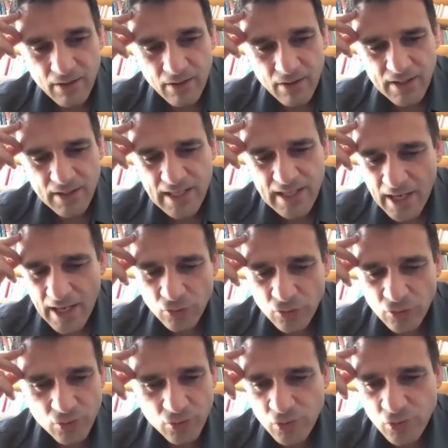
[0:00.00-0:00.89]
He had
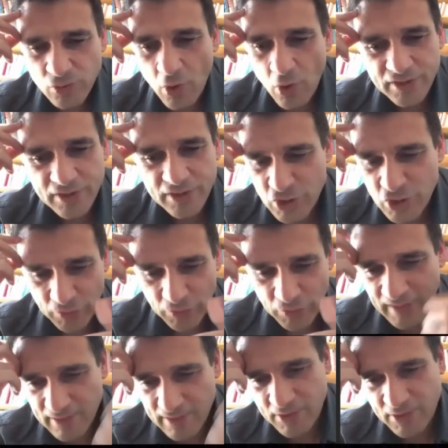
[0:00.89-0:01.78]
to audition
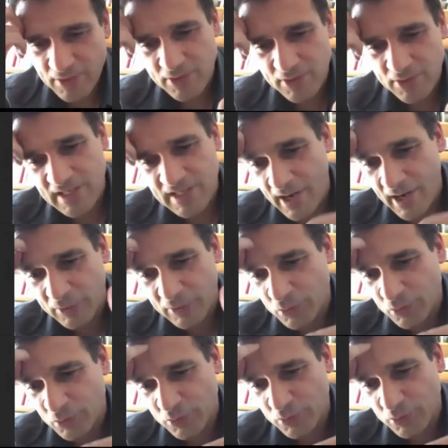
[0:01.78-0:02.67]
dancers, he had
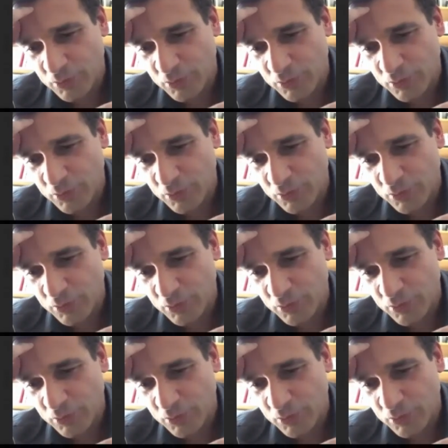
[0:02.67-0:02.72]
to